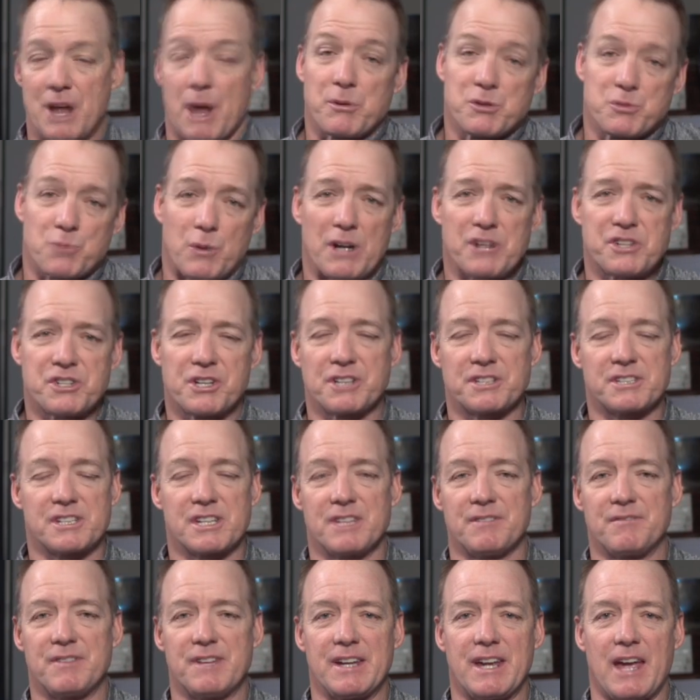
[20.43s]
I was watching a
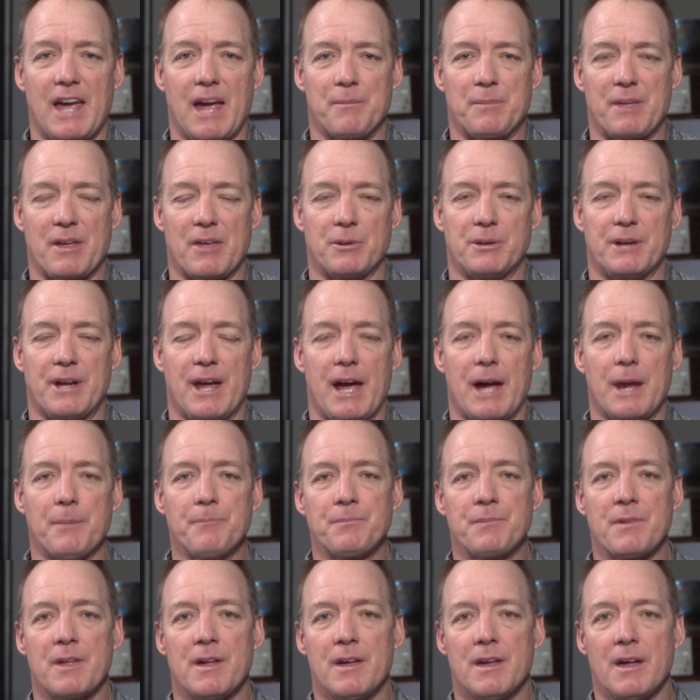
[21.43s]
TV game the other day,
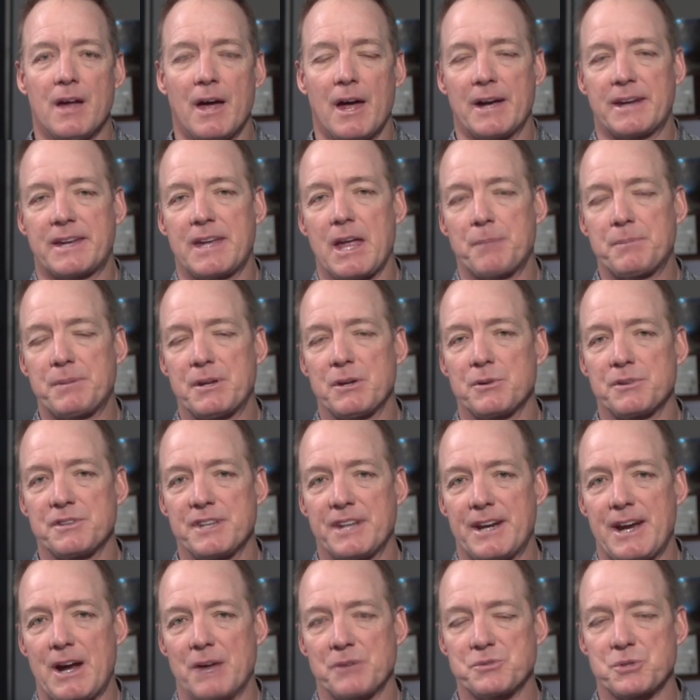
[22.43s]
and I kept hearing the
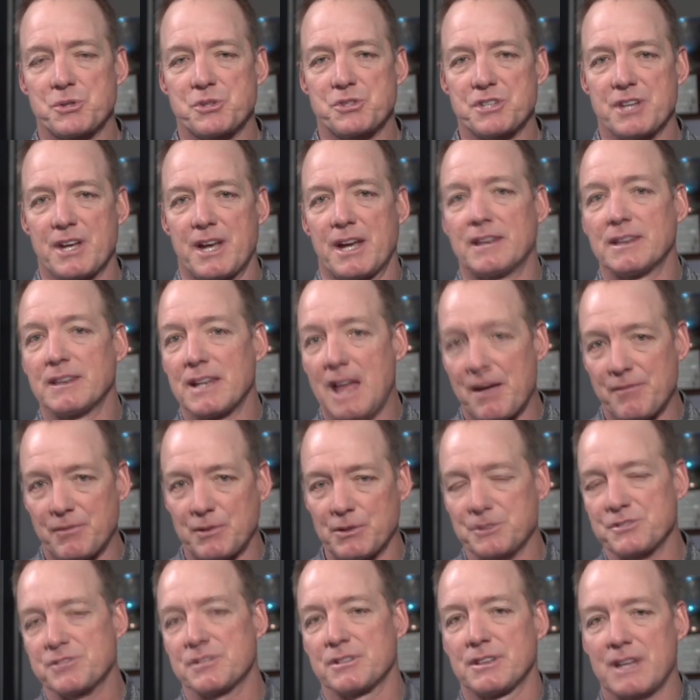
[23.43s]
announcer say,
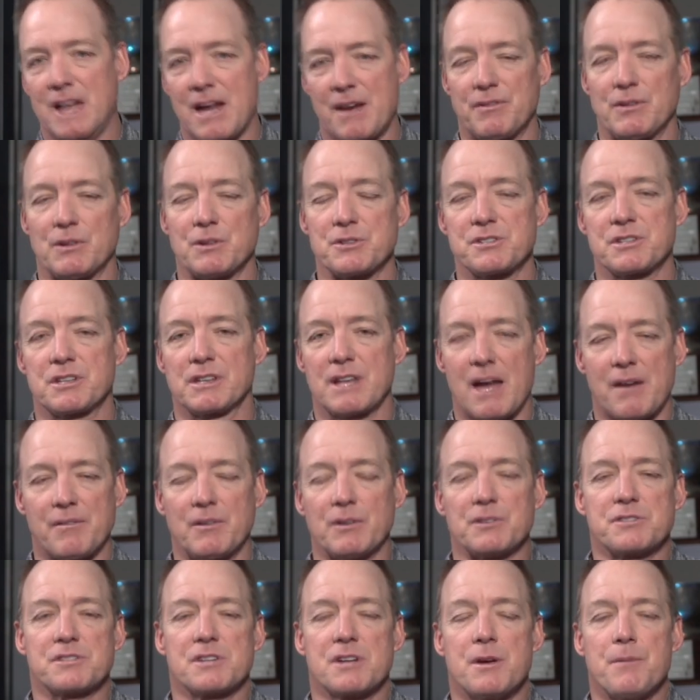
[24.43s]
levels, levels,
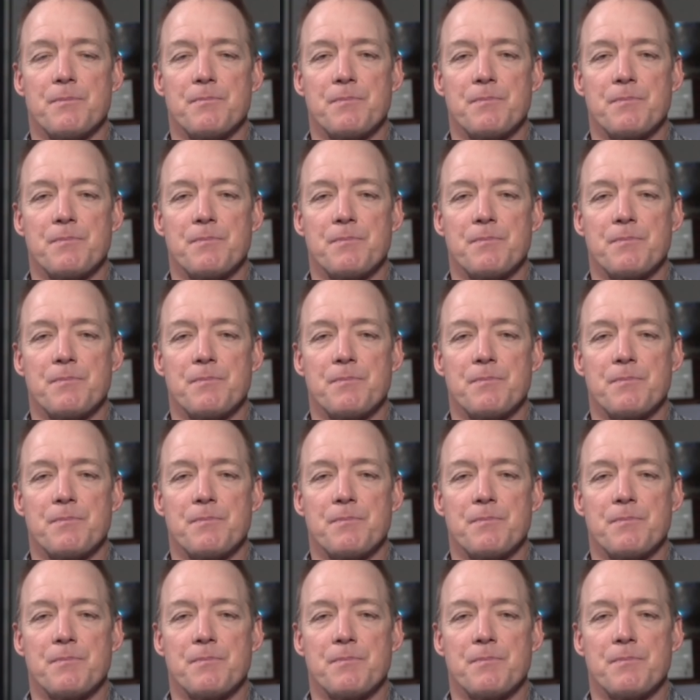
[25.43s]
levels.